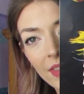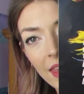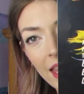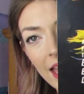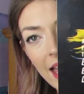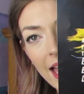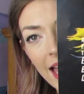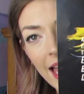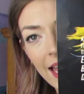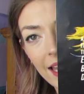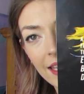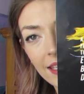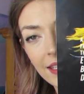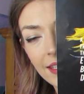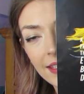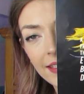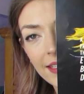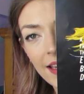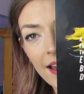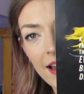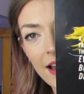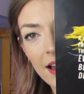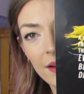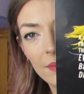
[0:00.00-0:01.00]

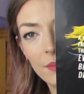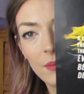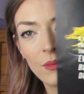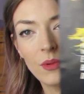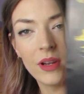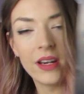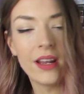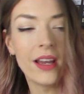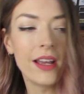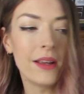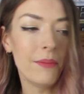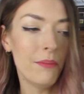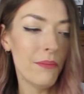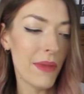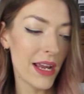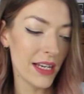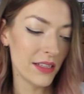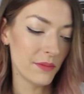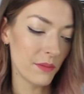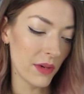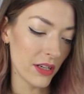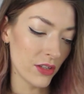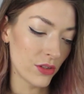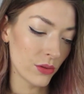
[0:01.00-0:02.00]
And when I
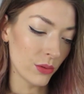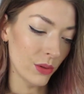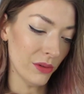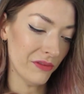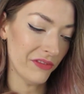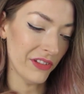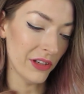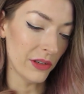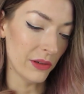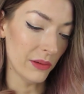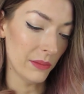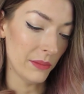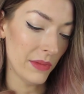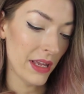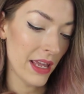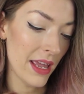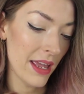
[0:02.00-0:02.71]
made my short film